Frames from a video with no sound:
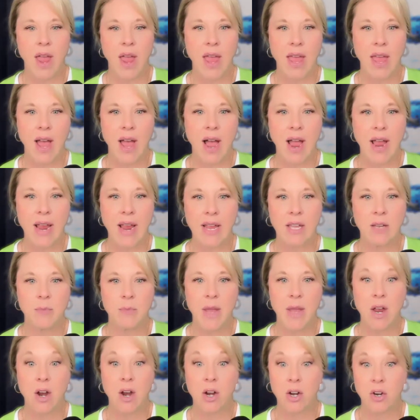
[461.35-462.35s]
AI can
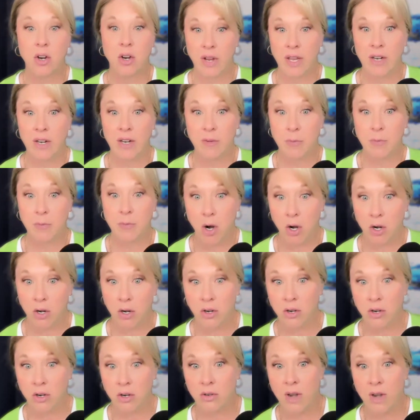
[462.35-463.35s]
be our creative
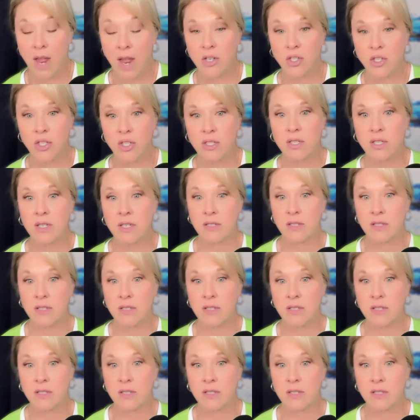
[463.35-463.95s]
partner, not just a